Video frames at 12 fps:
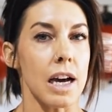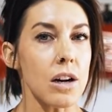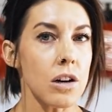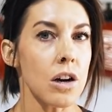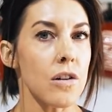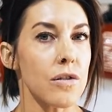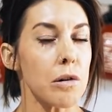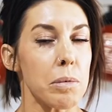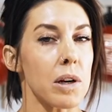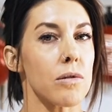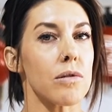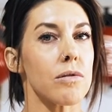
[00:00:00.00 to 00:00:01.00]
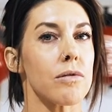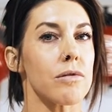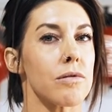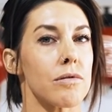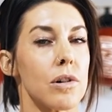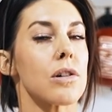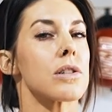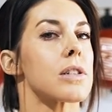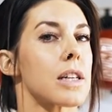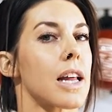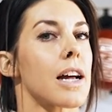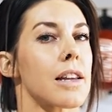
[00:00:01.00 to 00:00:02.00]
I don't know if you've been
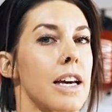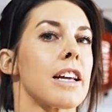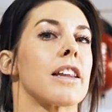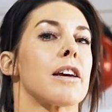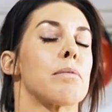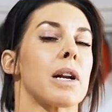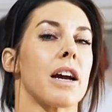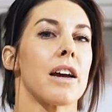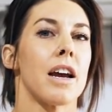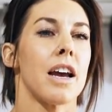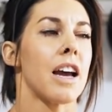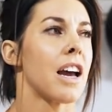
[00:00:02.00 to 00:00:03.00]
noticing that lately, but I